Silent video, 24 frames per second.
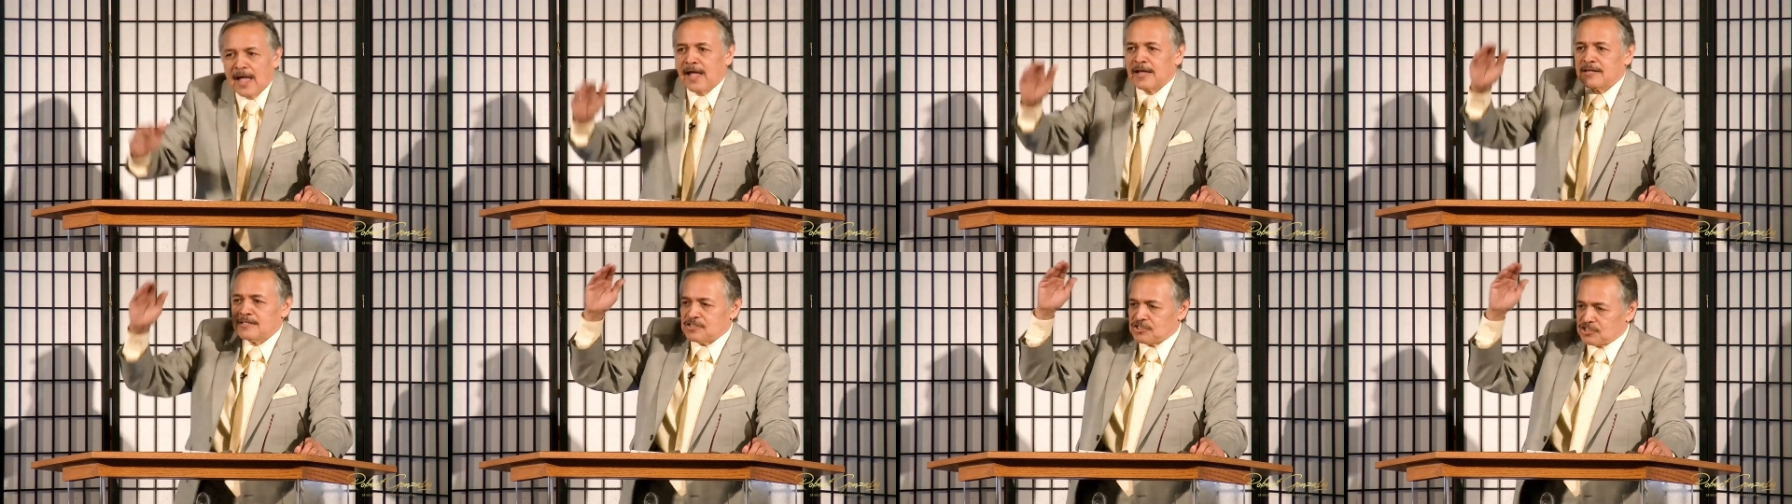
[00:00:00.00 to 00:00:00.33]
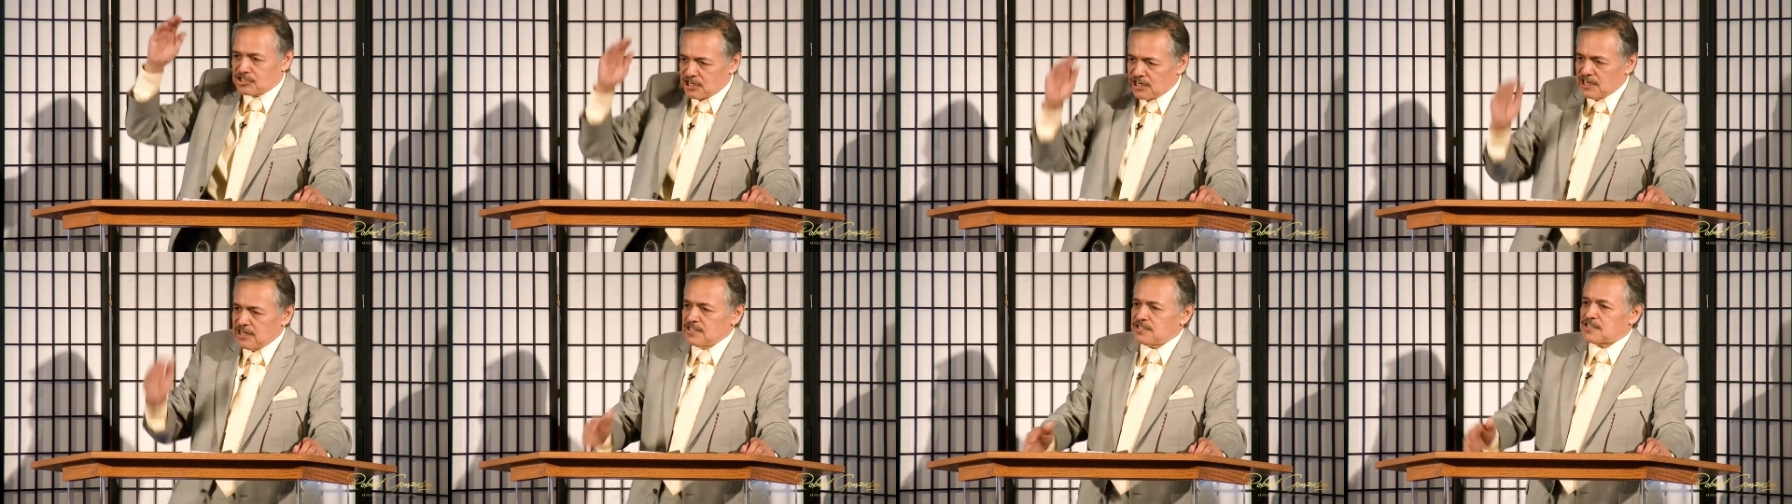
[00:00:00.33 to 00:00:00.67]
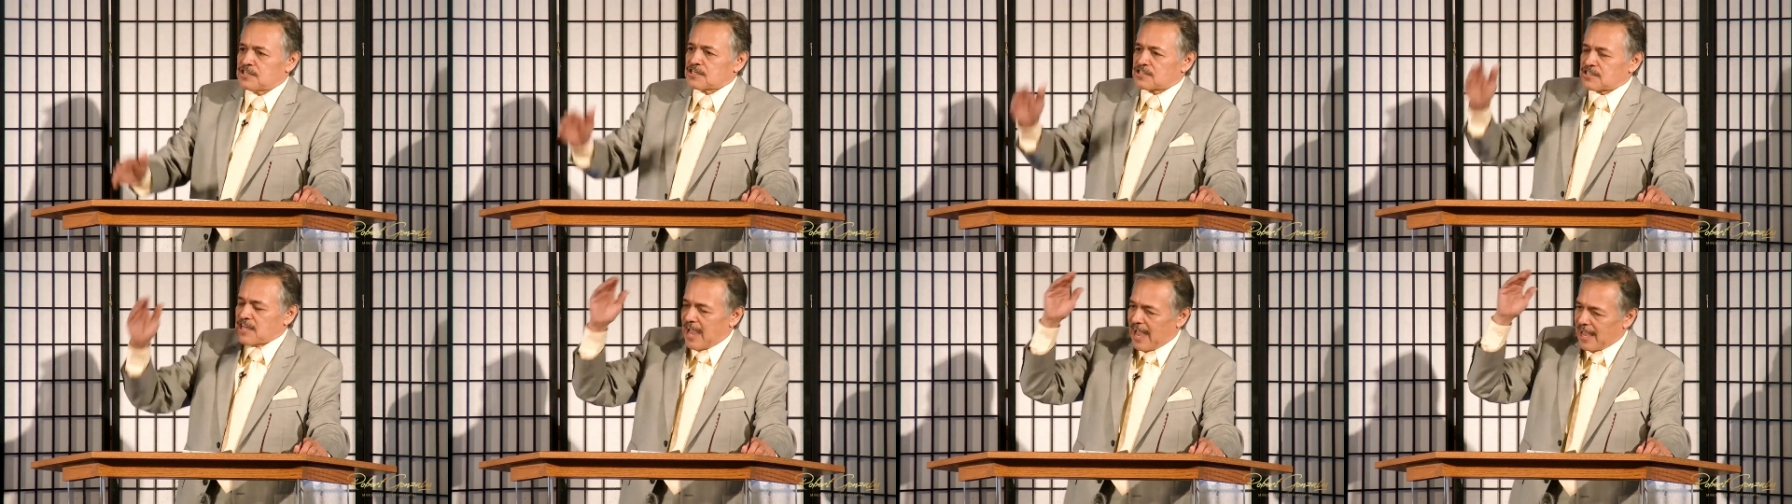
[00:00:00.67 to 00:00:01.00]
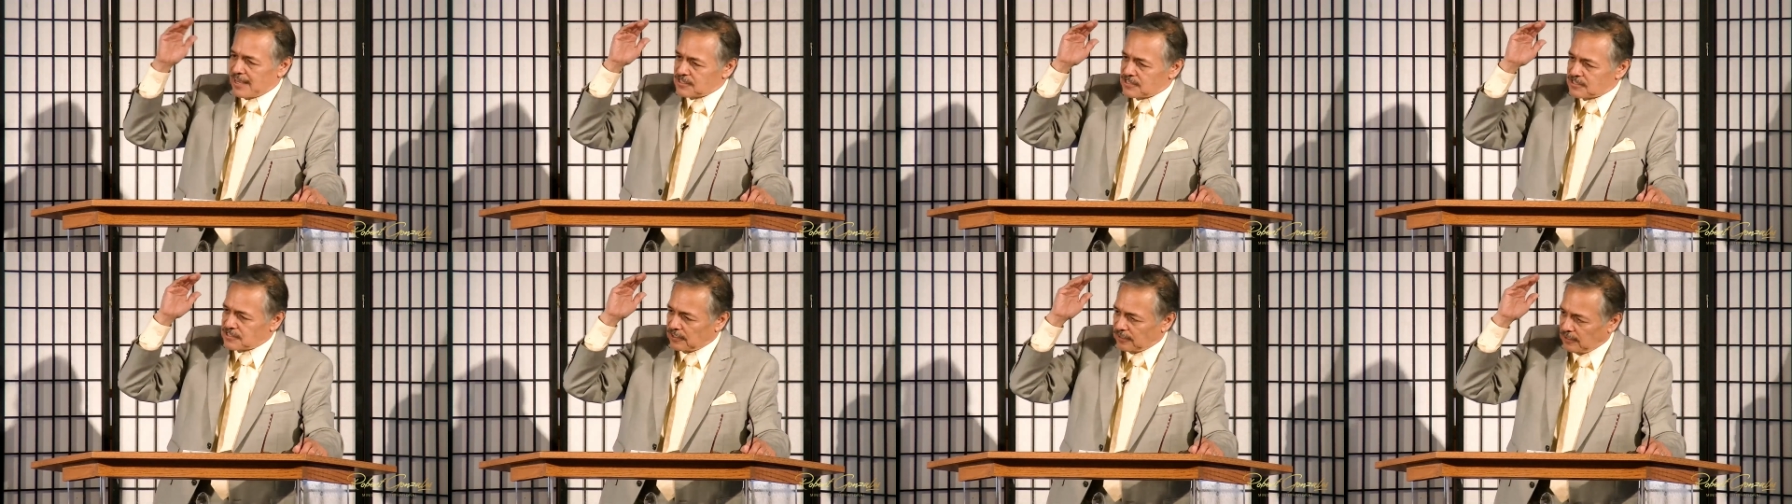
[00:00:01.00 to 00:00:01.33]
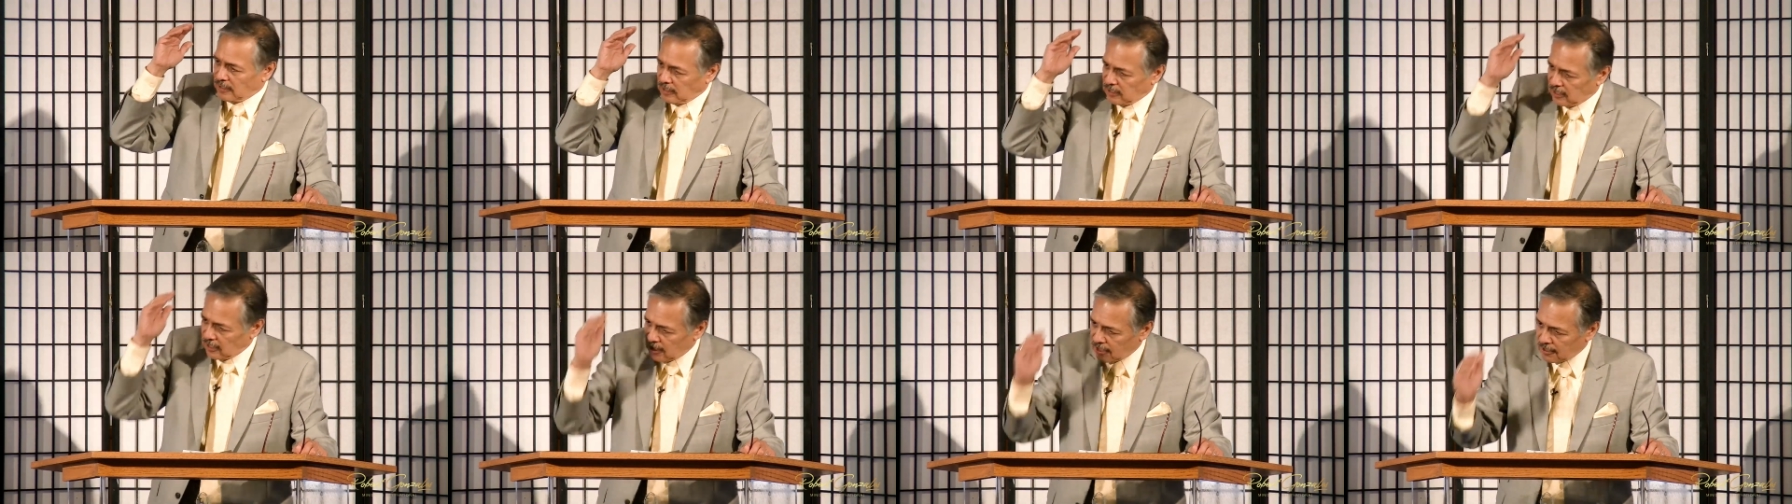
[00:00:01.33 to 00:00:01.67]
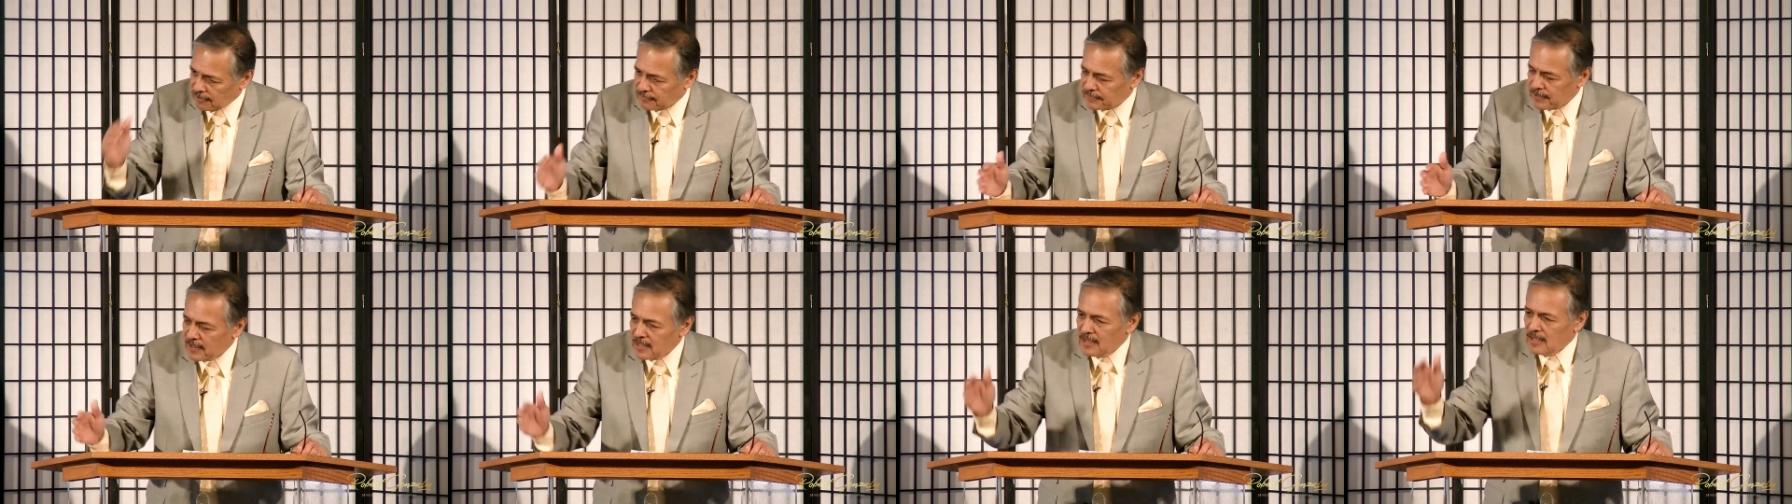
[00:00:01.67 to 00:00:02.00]
and Jesus has the
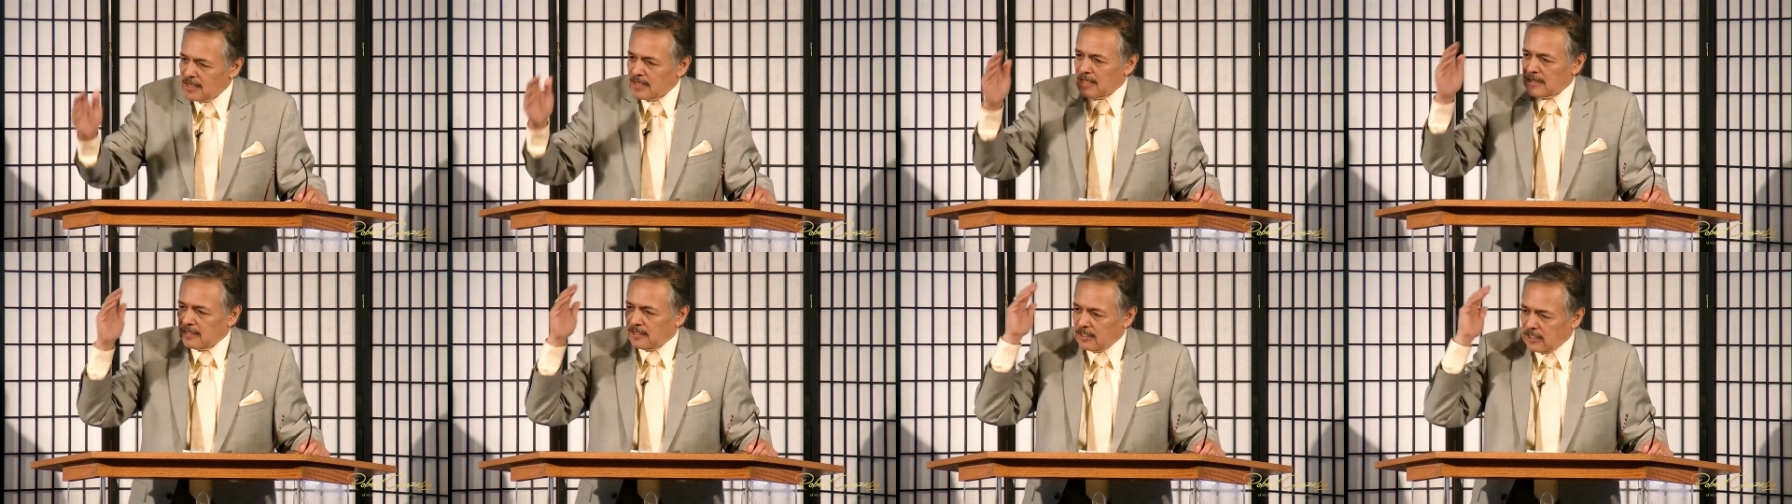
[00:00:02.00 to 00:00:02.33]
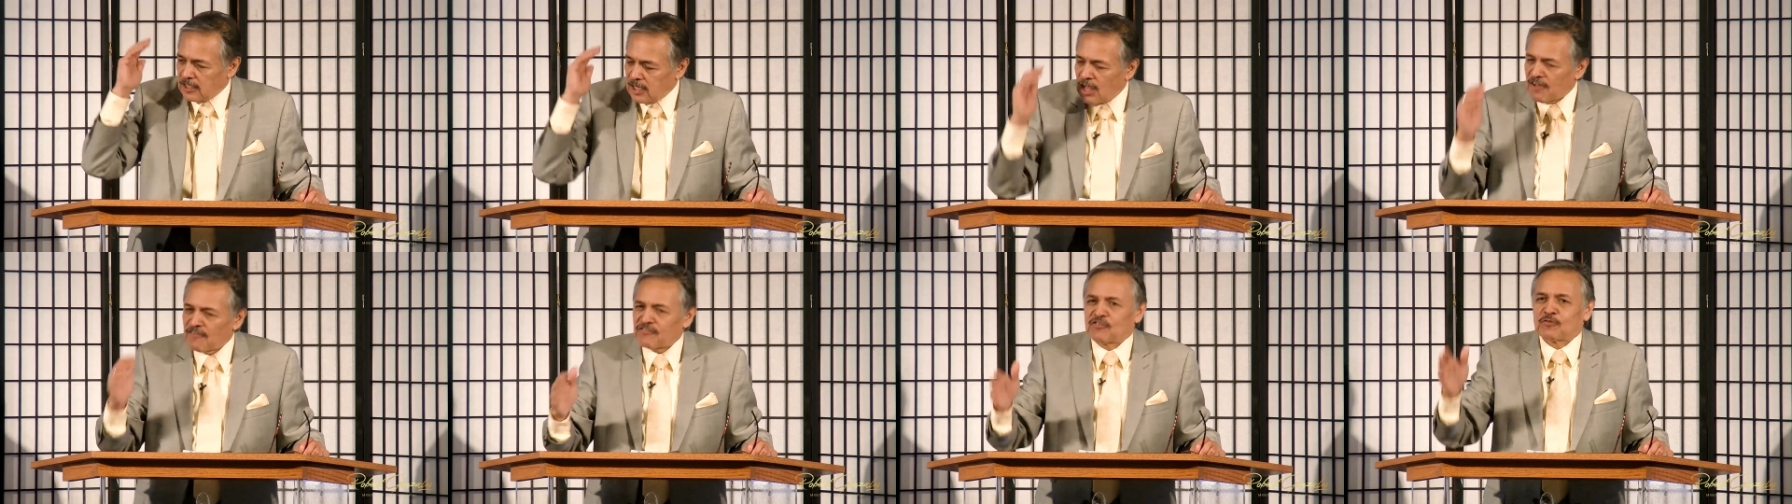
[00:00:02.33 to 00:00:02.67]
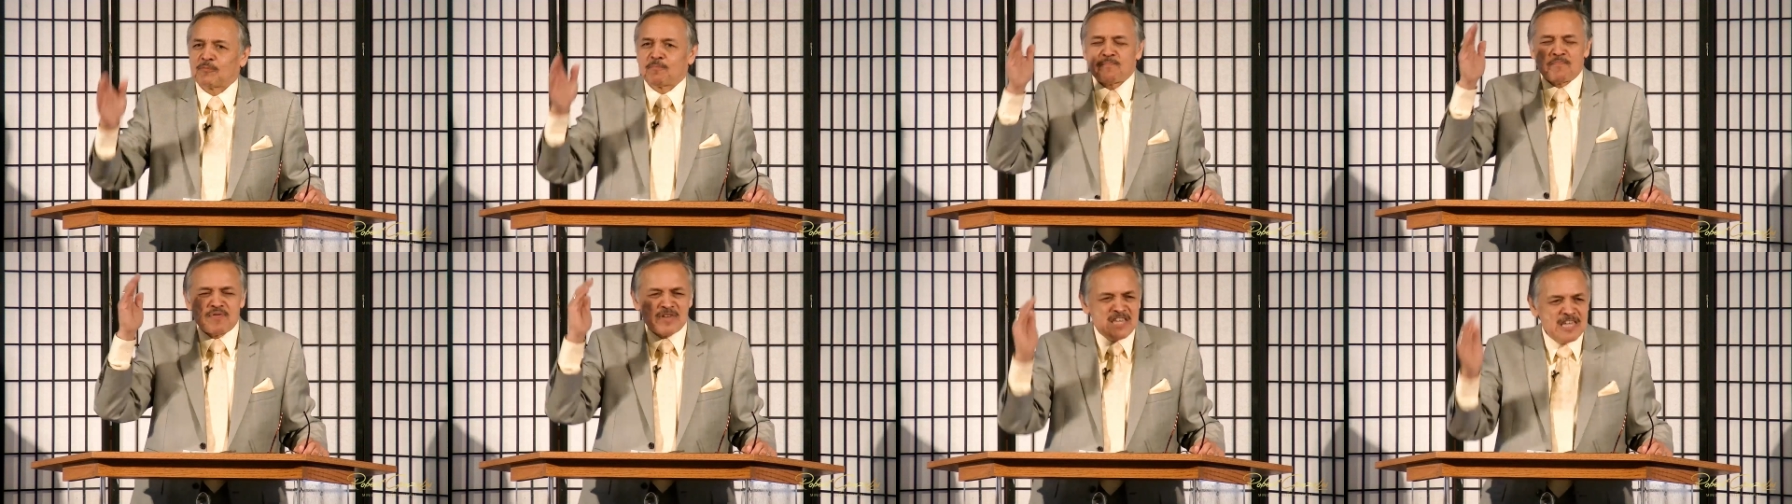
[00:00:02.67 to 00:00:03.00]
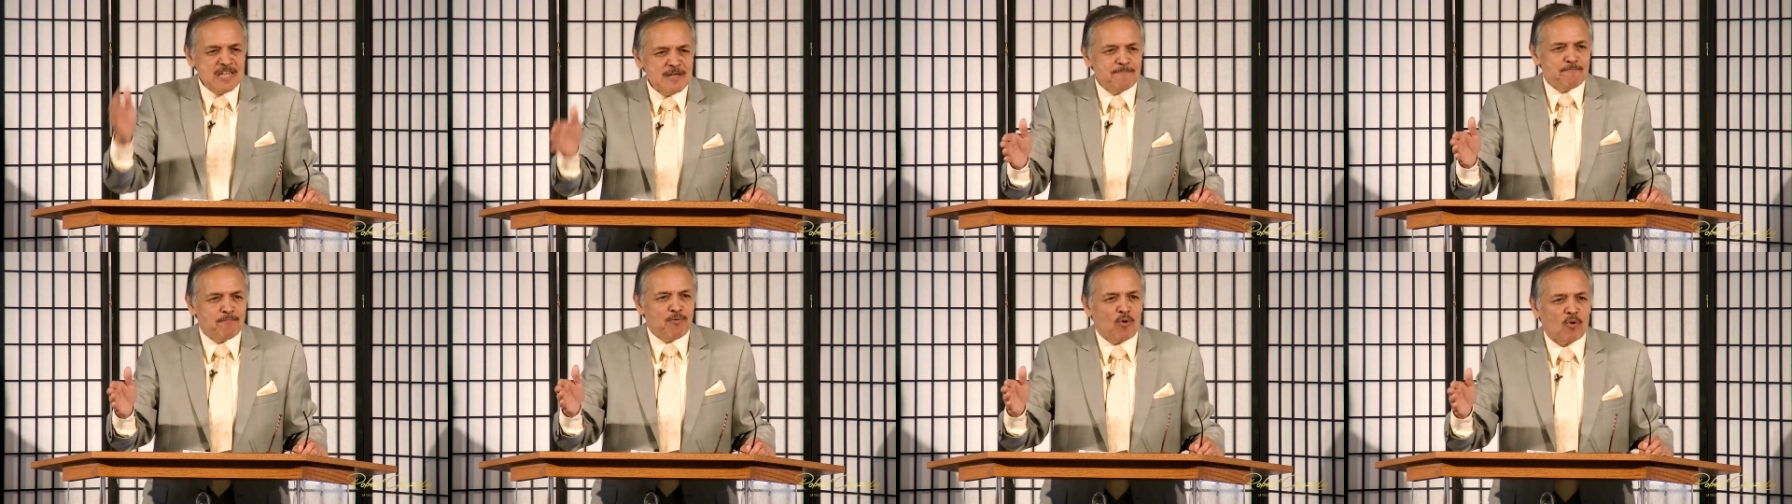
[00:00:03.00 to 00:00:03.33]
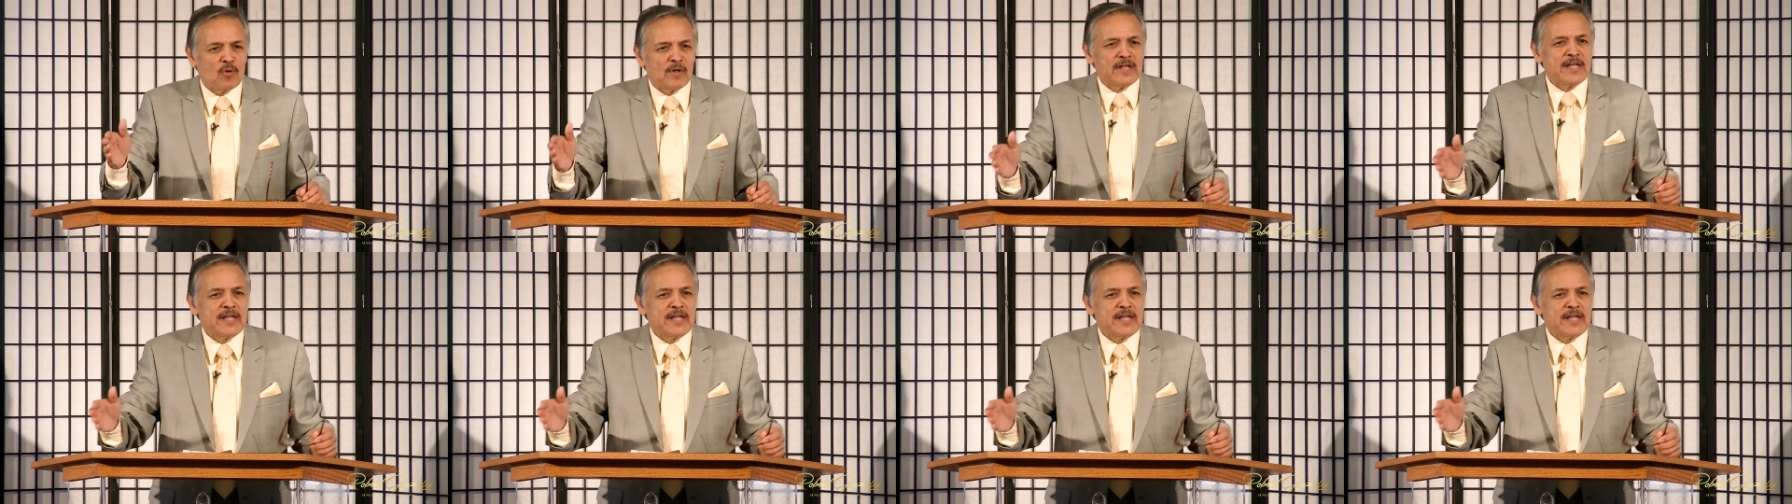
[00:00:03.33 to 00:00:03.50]
love, loves people.